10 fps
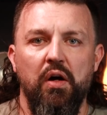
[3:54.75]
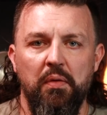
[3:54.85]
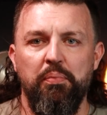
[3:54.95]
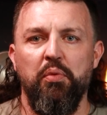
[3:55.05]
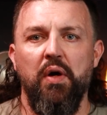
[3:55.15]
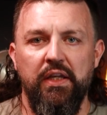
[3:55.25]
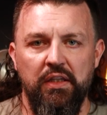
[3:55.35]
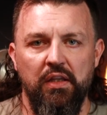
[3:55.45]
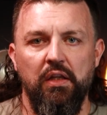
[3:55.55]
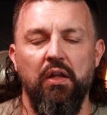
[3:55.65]
breaking
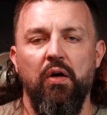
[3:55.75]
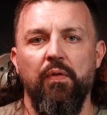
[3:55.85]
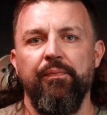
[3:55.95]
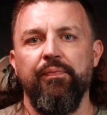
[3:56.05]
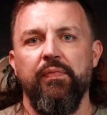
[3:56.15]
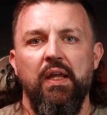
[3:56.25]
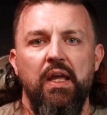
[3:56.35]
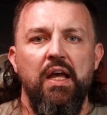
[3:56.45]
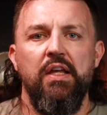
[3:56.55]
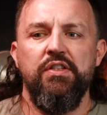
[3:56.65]
the law.
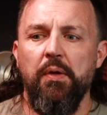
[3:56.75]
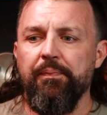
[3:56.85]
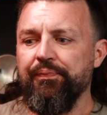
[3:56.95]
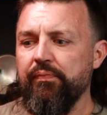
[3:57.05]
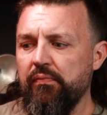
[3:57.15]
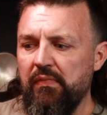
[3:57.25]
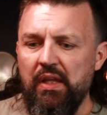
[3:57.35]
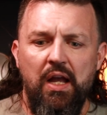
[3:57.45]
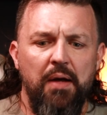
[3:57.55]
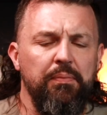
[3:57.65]
So
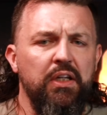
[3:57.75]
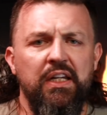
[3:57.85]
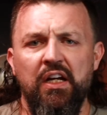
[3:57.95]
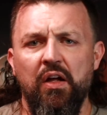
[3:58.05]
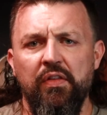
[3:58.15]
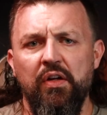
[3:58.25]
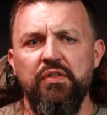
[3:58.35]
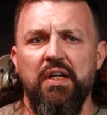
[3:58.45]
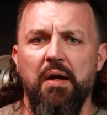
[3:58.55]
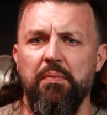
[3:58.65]
I'm looking at all those.
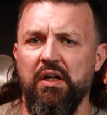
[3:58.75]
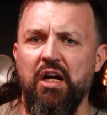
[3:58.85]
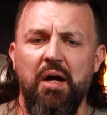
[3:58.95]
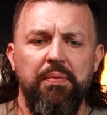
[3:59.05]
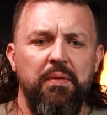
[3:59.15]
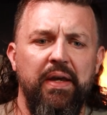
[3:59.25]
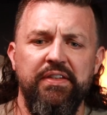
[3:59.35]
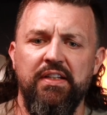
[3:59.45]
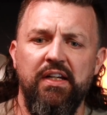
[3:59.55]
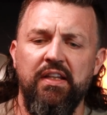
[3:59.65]
I'm going to copy and paste
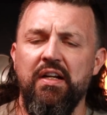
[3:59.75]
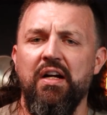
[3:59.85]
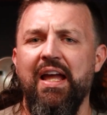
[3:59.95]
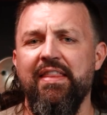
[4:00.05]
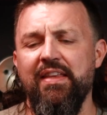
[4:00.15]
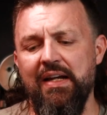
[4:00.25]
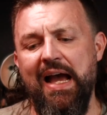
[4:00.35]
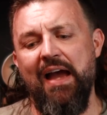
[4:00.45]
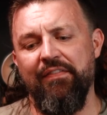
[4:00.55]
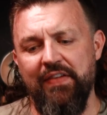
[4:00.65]
it in there, and then
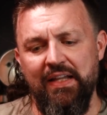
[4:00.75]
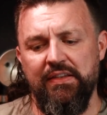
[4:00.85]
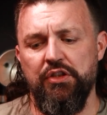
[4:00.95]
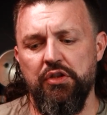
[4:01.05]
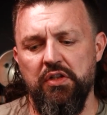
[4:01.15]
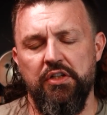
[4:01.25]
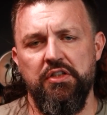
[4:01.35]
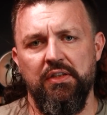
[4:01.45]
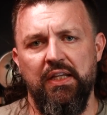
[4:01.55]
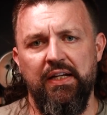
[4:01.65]
I've got the
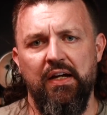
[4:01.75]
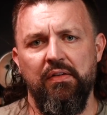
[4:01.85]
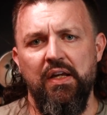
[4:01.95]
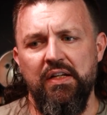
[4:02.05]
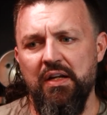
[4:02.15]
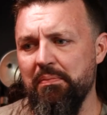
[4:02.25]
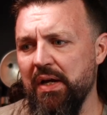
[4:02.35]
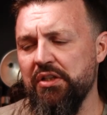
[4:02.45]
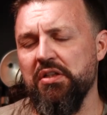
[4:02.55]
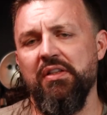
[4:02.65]
structure laid out. Now
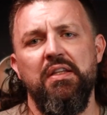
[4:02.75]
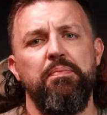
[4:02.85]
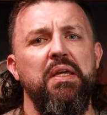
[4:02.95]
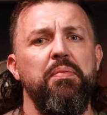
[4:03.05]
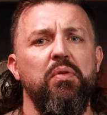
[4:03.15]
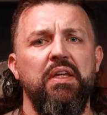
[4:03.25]
make sure that people can